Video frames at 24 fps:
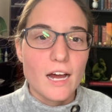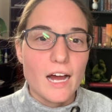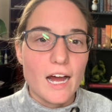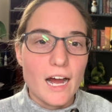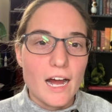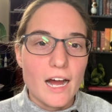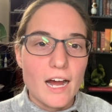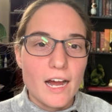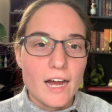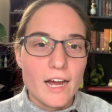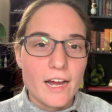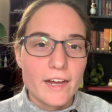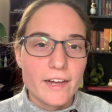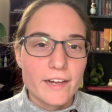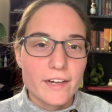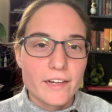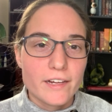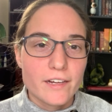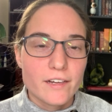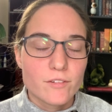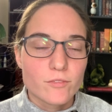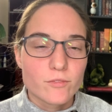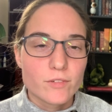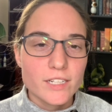
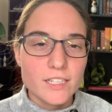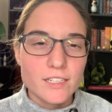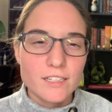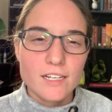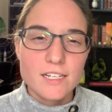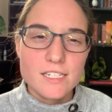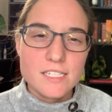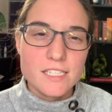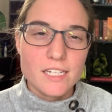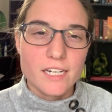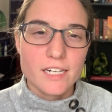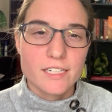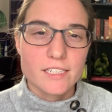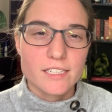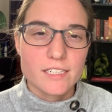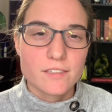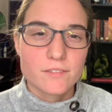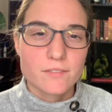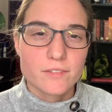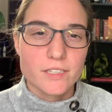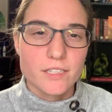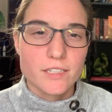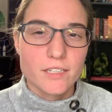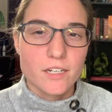I realized that I
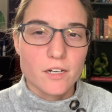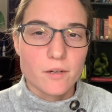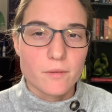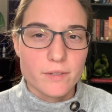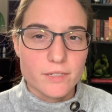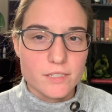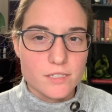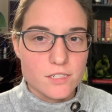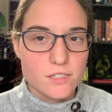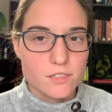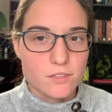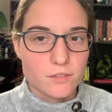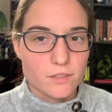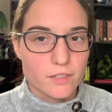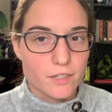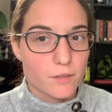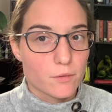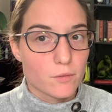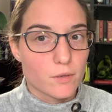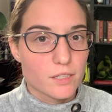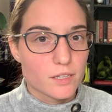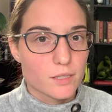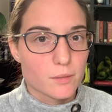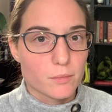didn't really go into
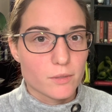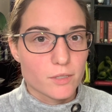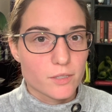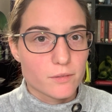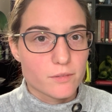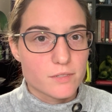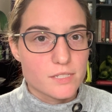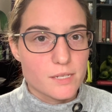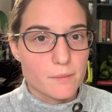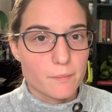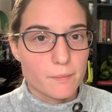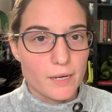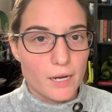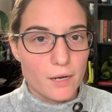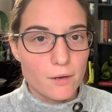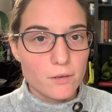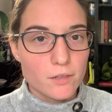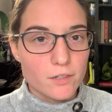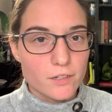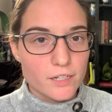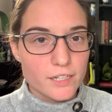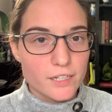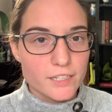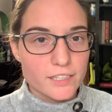like what the book was
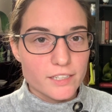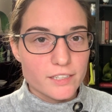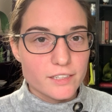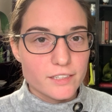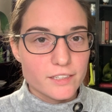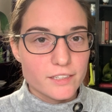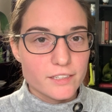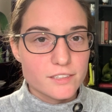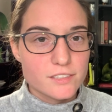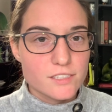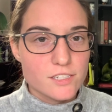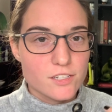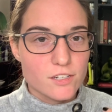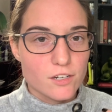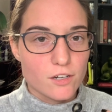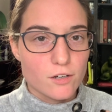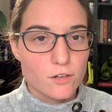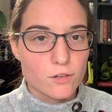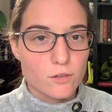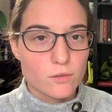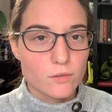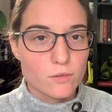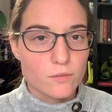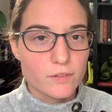about or anything,
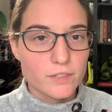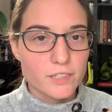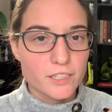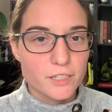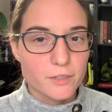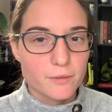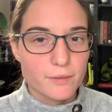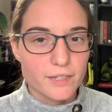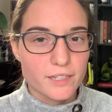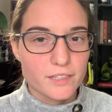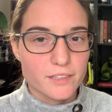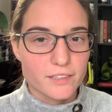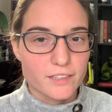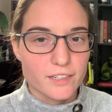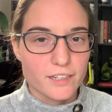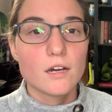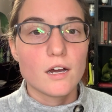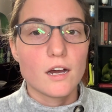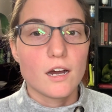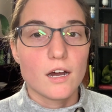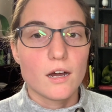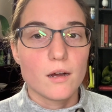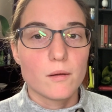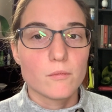so really quickly,
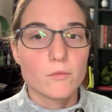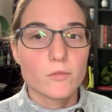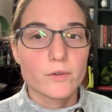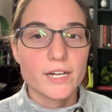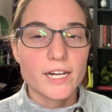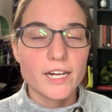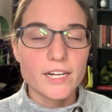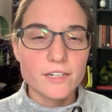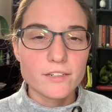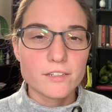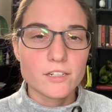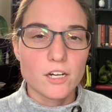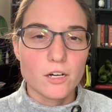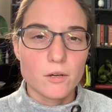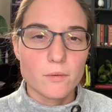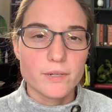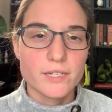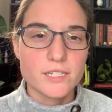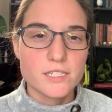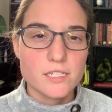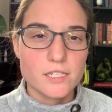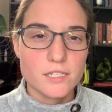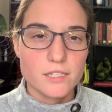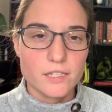we kind of go
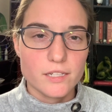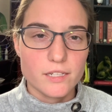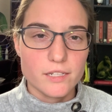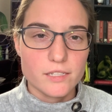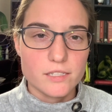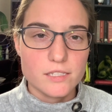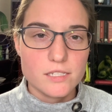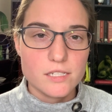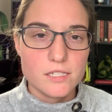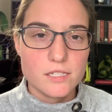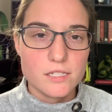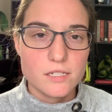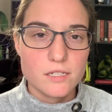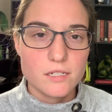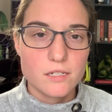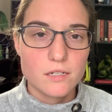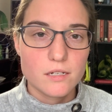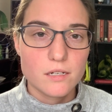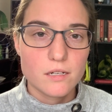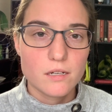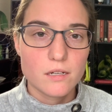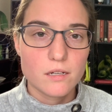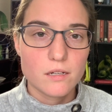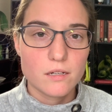into this
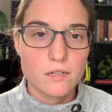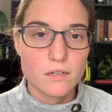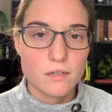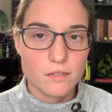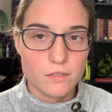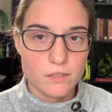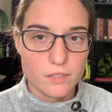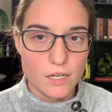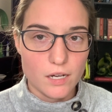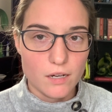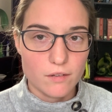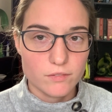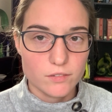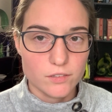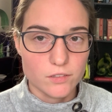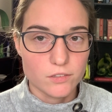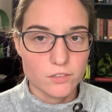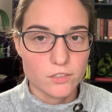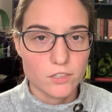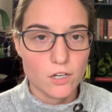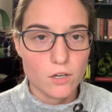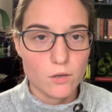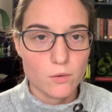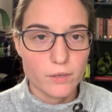novel
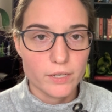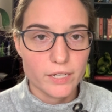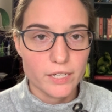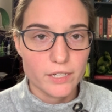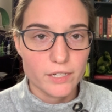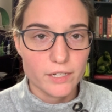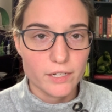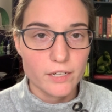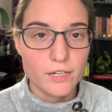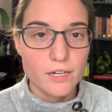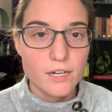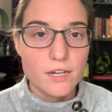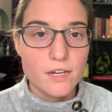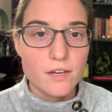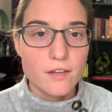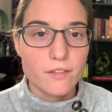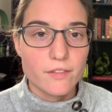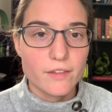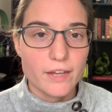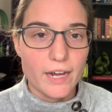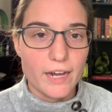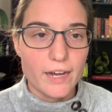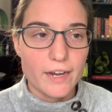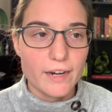knowing
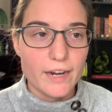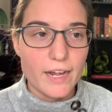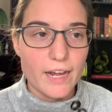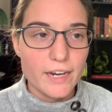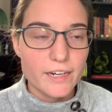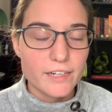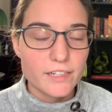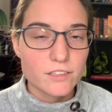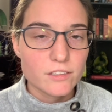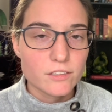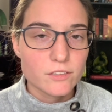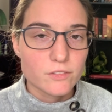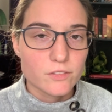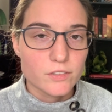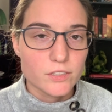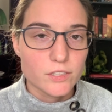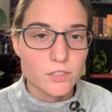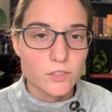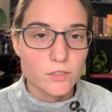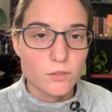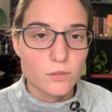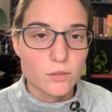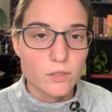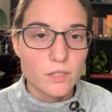that Addie
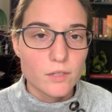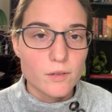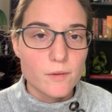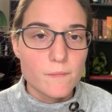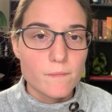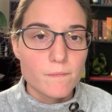LaRue